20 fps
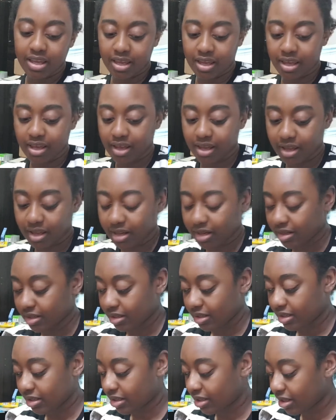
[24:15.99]

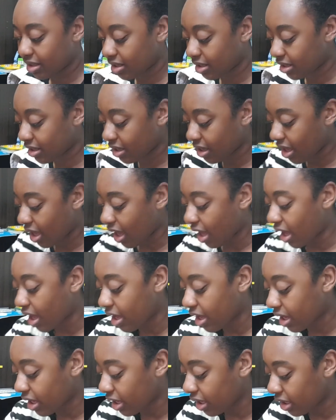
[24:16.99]
And
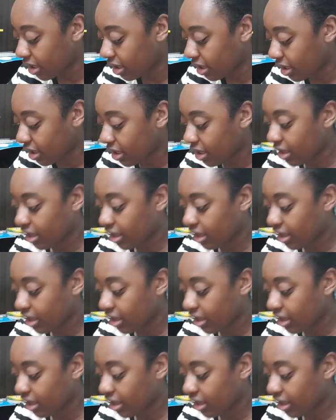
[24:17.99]
I